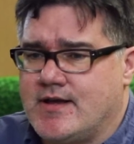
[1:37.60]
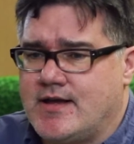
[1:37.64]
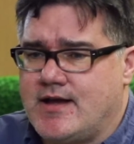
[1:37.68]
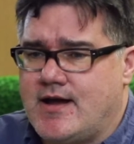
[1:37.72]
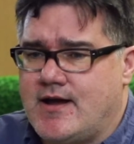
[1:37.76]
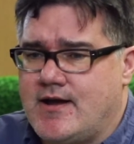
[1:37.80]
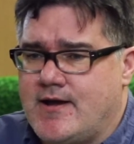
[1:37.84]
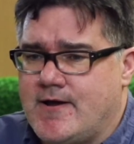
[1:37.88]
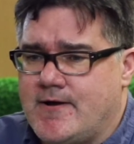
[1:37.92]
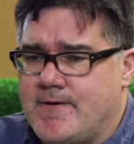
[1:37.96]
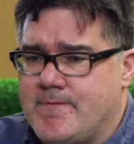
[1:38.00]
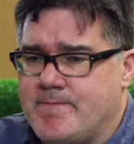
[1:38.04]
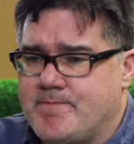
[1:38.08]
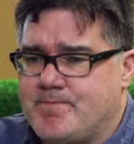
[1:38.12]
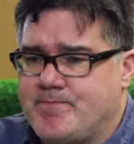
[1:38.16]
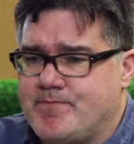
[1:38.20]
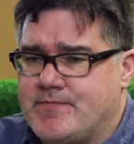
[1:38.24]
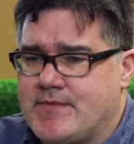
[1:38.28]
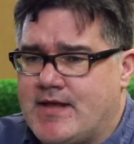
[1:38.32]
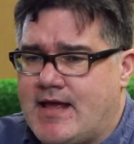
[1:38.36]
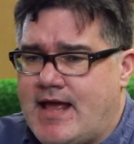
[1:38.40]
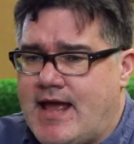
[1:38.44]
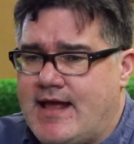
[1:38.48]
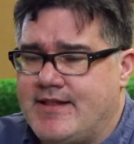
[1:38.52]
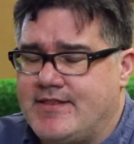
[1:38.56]

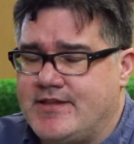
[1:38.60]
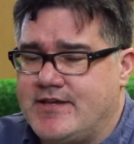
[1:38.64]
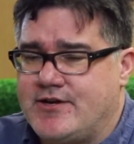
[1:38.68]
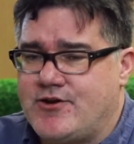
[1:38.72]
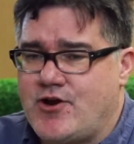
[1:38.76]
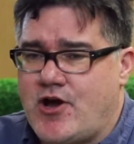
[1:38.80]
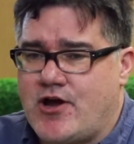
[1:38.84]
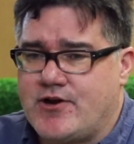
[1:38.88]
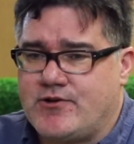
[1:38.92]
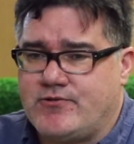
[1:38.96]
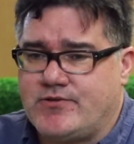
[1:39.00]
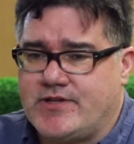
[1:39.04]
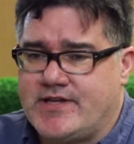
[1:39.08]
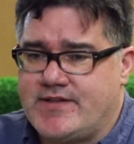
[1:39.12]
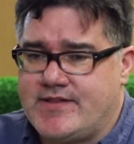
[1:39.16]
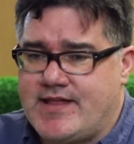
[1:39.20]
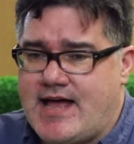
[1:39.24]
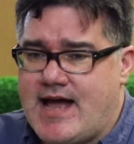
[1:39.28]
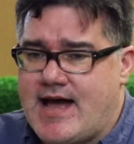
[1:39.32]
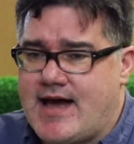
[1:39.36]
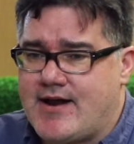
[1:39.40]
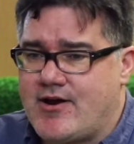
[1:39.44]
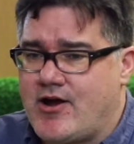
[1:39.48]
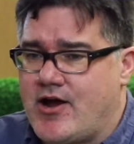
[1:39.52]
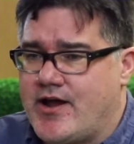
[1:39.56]
And then not only
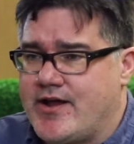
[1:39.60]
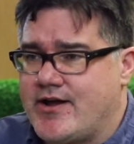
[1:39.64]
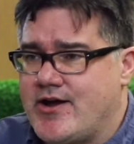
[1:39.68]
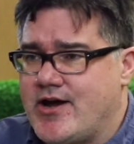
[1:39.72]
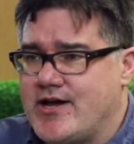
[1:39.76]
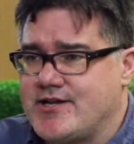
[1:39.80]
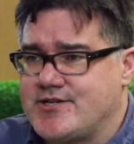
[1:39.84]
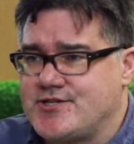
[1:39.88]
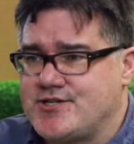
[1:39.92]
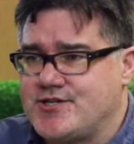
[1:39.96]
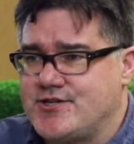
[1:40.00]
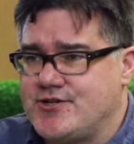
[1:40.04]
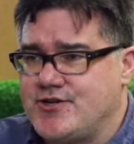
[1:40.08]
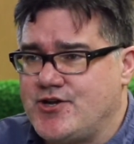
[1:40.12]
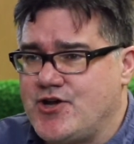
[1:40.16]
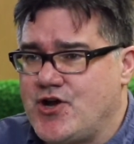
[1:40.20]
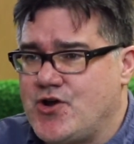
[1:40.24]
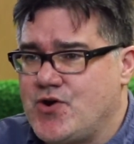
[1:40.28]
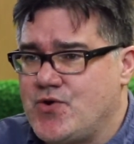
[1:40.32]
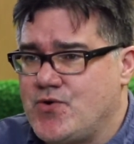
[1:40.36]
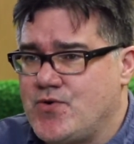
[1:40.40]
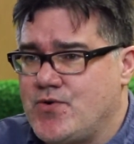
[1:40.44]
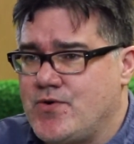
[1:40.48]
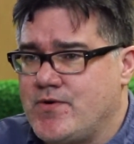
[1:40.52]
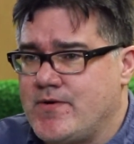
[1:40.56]
that, I got to
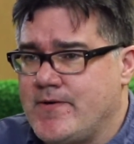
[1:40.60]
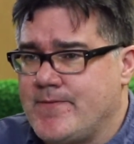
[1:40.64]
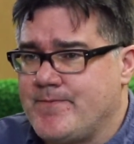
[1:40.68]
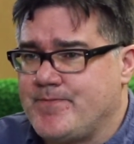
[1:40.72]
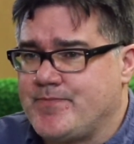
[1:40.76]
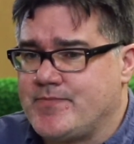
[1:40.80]
know